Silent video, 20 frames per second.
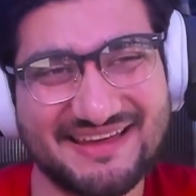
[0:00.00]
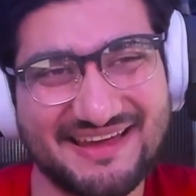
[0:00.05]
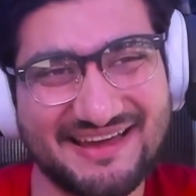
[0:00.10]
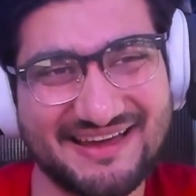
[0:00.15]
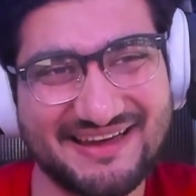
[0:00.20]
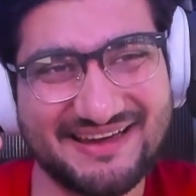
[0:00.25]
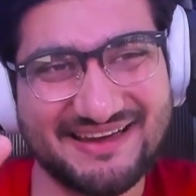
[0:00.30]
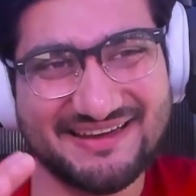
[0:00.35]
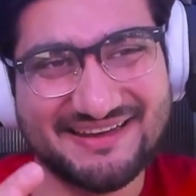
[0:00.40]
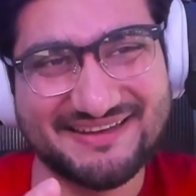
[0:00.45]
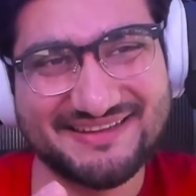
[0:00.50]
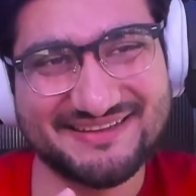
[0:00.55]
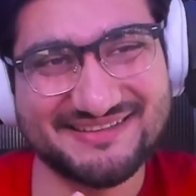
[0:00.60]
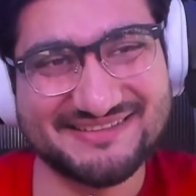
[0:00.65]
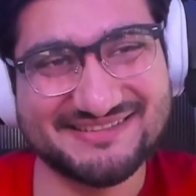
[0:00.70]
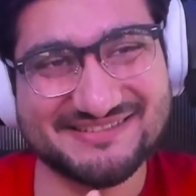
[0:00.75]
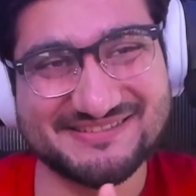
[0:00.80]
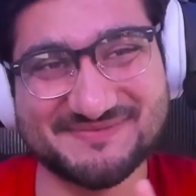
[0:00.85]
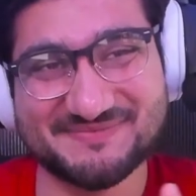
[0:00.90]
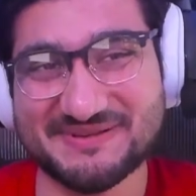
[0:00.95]

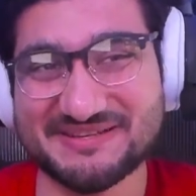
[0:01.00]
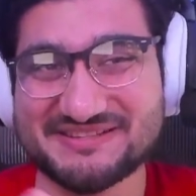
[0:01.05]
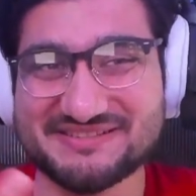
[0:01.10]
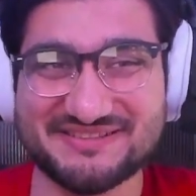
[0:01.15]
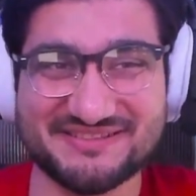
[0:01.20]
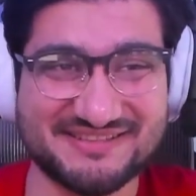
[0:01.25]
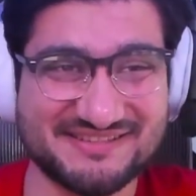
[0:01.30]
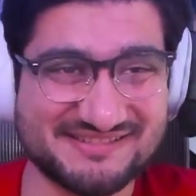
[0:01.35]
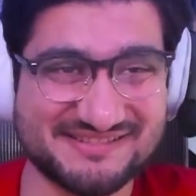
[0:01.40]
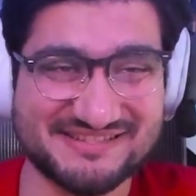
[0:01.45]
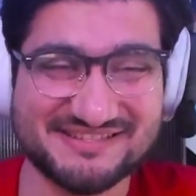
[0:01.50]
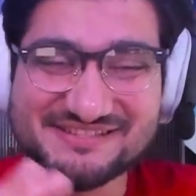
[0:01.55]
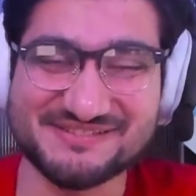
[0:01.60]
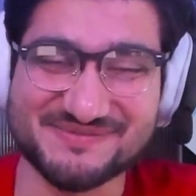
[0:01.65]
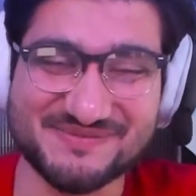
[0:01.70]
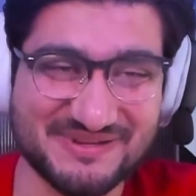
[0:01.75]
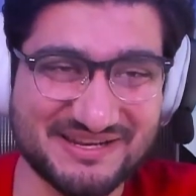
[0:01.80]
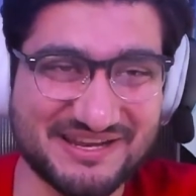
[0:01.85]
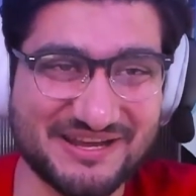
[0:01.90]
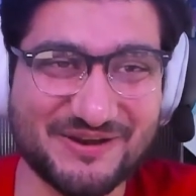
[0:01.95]
Especially since
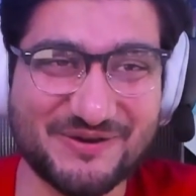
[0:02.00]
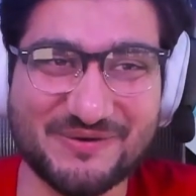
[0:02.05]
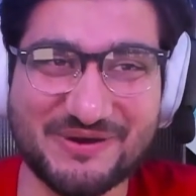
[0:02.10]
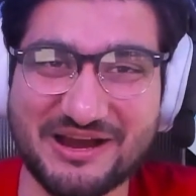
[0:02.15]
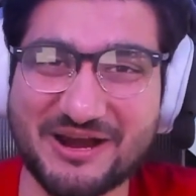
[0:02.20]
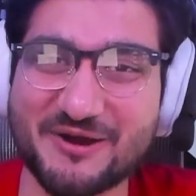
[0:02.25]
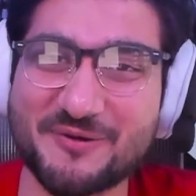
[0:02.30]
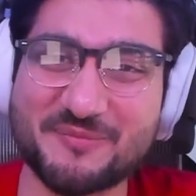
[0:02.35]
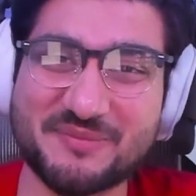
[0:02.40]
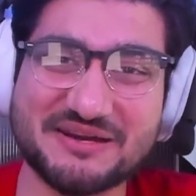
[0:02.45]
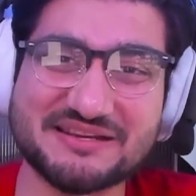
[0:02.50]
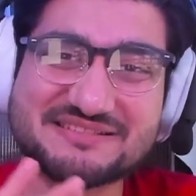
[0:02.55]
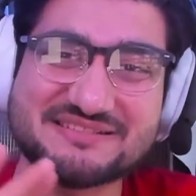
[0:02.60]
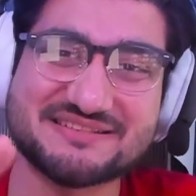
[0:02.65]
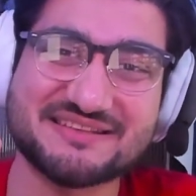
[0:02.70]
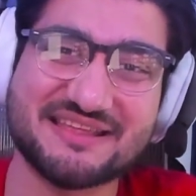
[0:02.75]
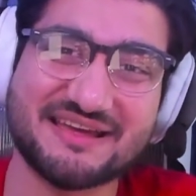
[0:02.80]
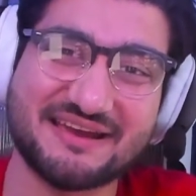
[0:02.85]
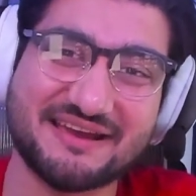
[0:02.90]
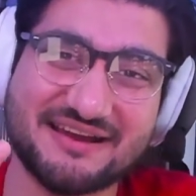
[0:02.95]
we know how much
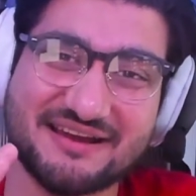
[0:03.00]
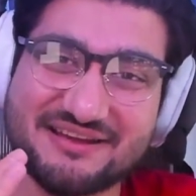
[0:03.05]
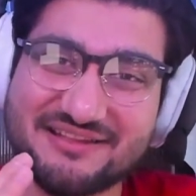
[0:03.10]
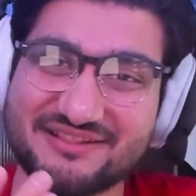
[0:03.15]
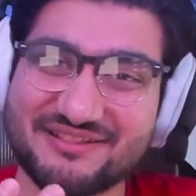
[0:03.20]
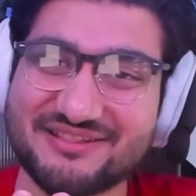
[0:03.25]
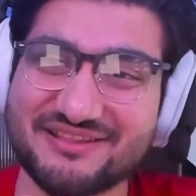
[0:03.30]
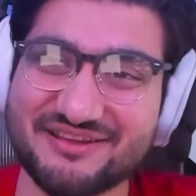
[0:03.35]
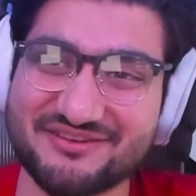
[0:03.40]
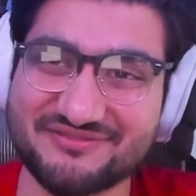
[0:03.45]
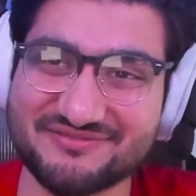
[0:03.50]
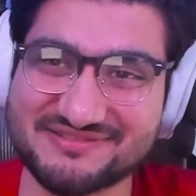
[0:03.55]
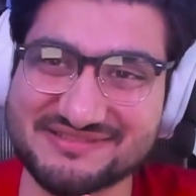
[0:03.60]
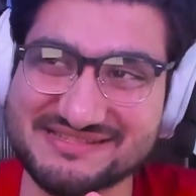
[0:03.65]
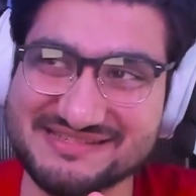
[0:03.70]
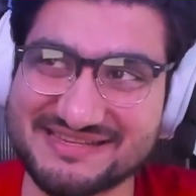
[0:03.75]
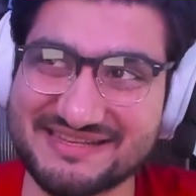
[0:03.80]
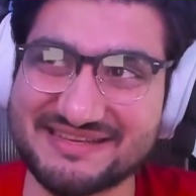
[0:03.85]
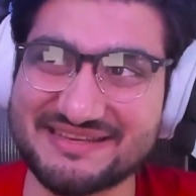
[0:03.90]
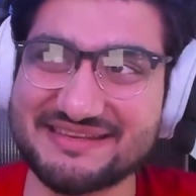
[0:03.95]
that guy loves
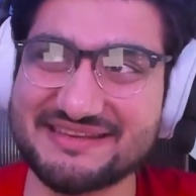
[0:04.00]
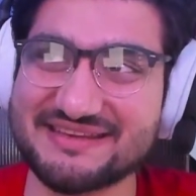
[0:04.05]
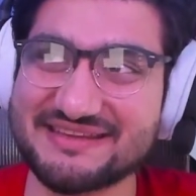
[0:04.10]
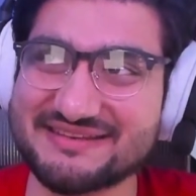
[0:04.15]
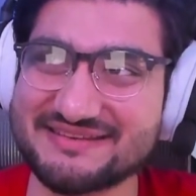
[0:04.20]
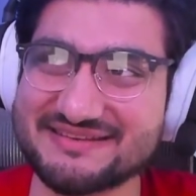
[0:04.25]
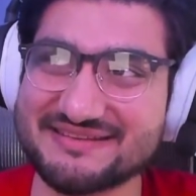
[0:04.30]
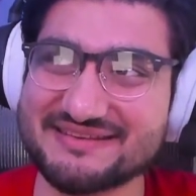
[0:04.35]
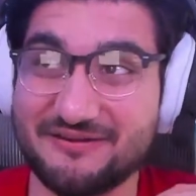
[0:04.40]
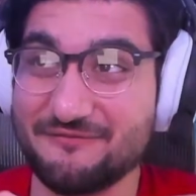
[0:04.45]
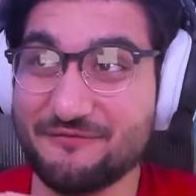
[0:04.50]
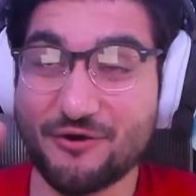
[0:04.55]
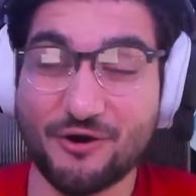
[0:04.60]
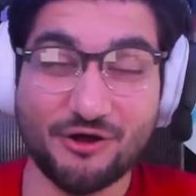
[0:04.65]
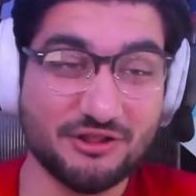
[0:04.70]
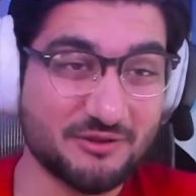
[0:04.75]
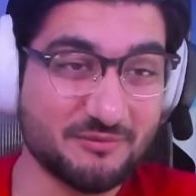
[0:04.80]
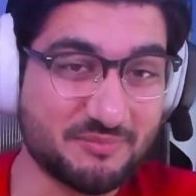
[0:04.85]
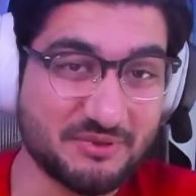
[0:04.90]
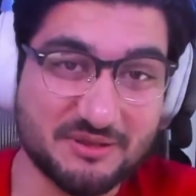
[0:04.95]
tea, and of
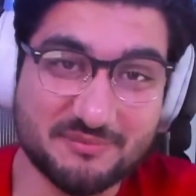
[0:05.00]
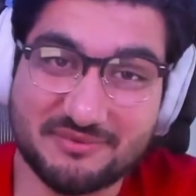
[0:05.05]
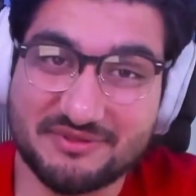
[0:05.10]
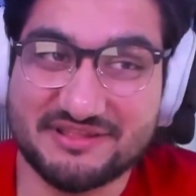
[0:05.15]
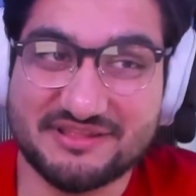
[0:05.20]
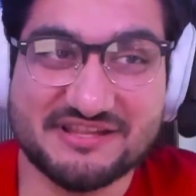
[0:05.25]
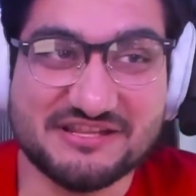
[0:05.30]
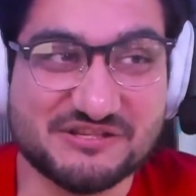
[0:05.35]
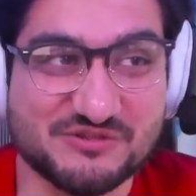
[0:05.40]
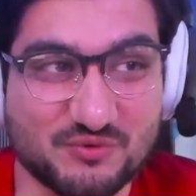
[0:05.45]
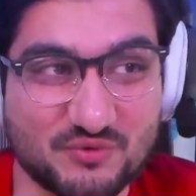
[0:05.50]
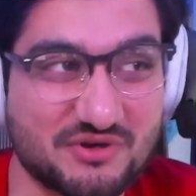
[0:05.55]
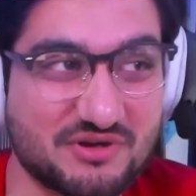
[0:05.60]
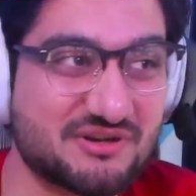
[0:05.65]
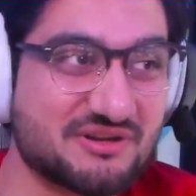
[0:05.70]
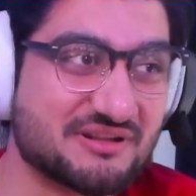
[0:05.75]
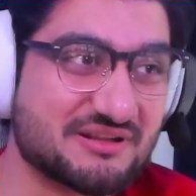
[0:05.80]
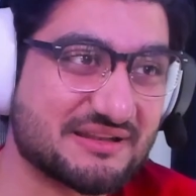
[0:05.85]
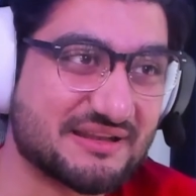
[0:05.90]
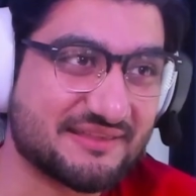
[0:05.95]
all the people in this
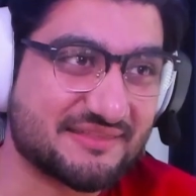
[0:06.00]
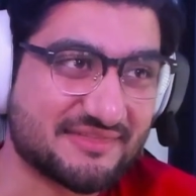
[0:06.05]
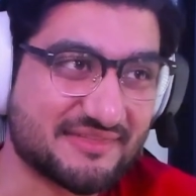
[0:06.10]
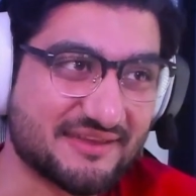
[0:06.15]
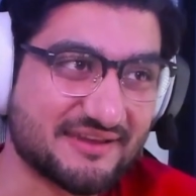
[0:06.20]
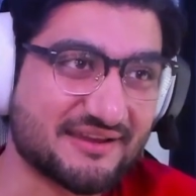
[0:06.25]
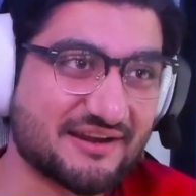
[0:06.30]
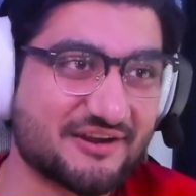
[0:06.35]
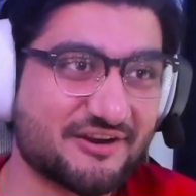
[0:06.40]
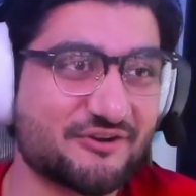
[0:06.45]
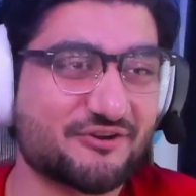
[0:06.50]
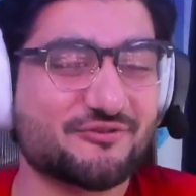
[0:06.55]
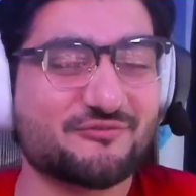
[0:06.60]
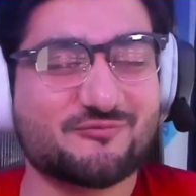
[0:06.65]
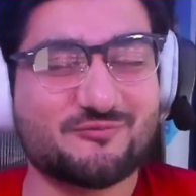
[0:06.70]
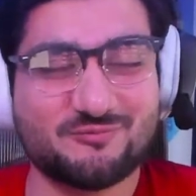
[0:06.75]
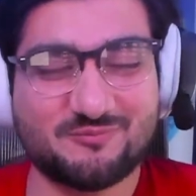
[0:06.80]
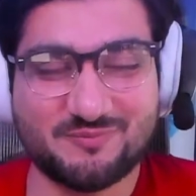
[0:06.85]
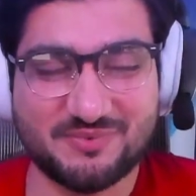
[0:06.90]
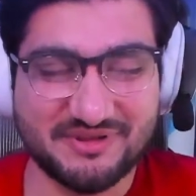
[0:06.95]
world, I think I
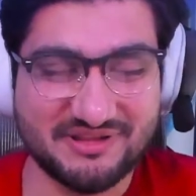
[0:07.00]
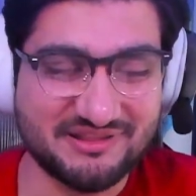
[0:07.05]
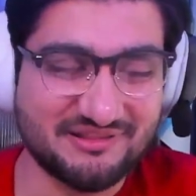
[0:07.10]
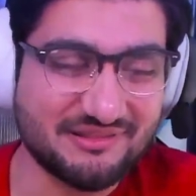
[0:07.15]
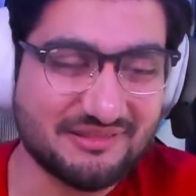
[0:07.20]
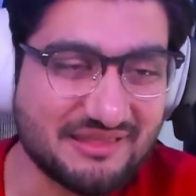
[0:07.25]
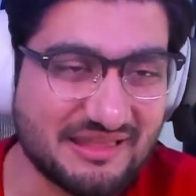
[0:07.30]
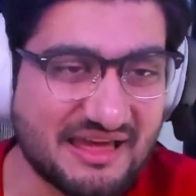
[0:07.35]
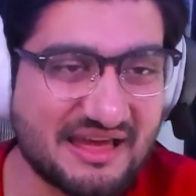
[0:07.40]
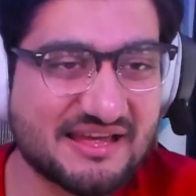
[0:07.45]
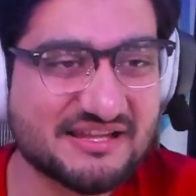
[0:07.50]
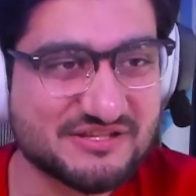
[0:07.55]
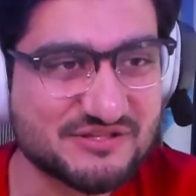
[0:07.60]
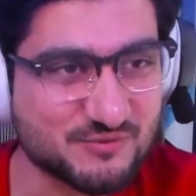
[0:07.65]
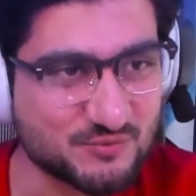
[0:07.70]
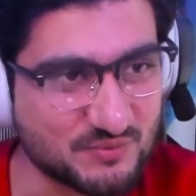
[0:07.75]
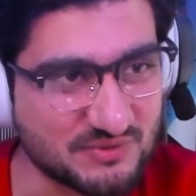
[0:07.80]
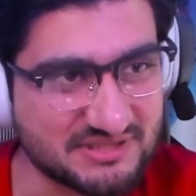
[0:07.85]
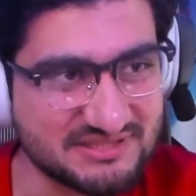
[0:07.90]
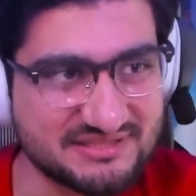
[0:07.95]
would be the last
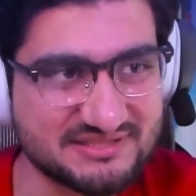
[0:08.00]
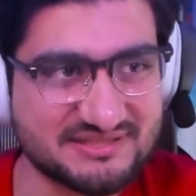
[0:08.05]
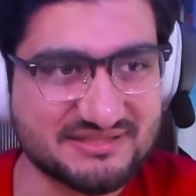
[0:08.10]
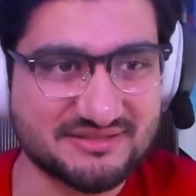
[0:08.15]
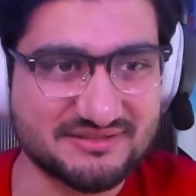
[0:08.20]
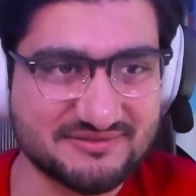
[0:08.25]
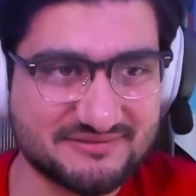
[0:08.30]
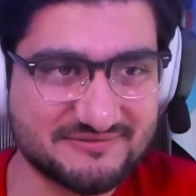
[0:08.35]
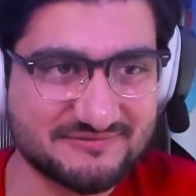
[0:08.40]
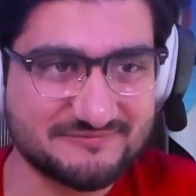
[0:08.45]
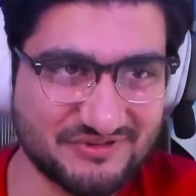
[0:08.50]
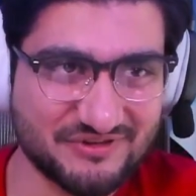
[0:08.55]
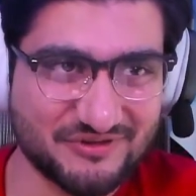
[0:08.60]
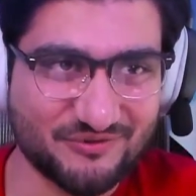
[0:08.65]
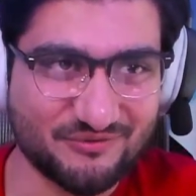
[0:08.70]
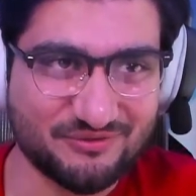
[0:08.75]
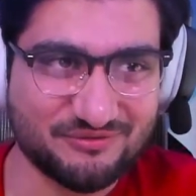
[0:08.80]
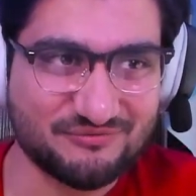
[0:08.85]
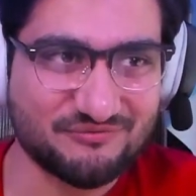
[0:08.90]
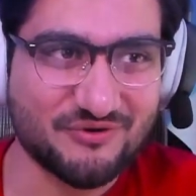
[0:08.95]
one to, you know,
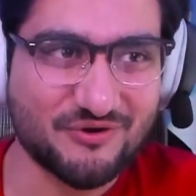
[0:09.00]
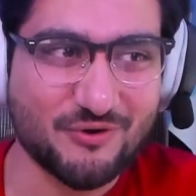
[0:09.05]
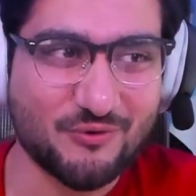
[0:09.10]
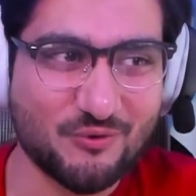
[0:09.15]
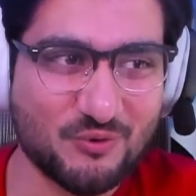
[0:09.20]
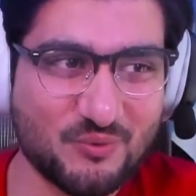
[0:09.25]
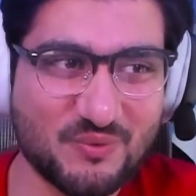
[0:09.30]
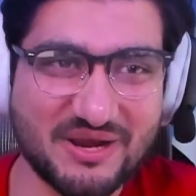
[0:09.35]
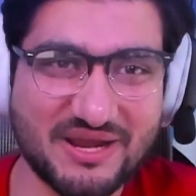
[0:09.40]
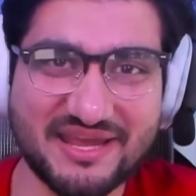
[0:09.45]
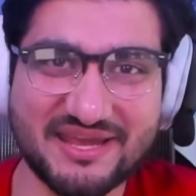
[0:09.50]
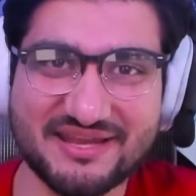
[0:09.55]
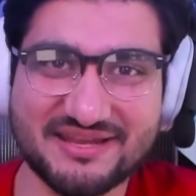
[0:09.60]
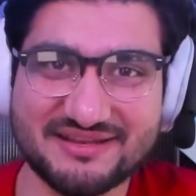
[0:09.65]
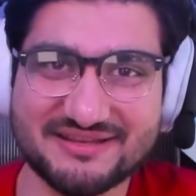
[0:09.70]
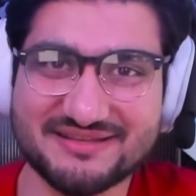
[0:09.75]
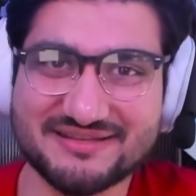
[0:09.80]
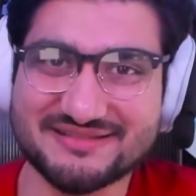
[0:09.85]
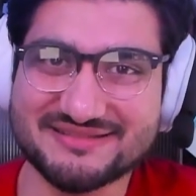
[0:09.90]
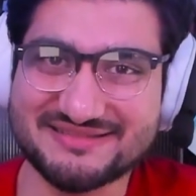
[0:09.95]
throw away
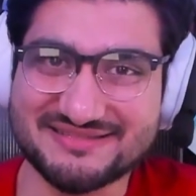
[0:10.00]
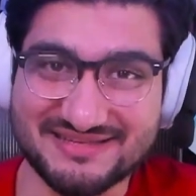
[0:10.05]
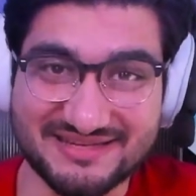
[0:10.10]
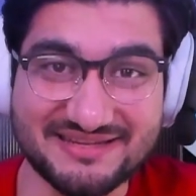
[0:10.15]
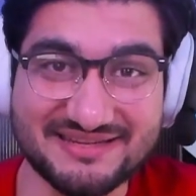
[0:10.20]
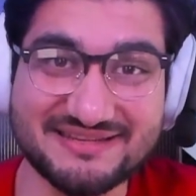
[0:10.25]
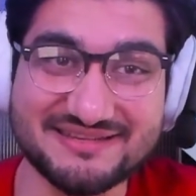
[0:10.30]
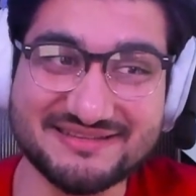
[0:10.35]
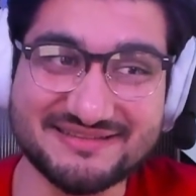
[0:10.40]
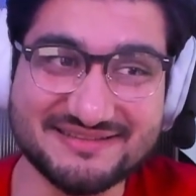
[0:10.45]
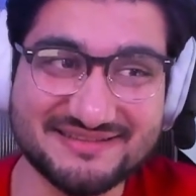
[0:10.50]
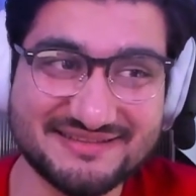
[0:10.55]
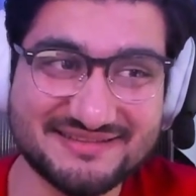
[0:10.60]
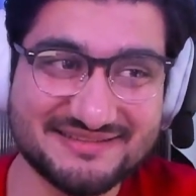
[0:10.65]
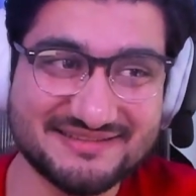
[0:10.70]
tea.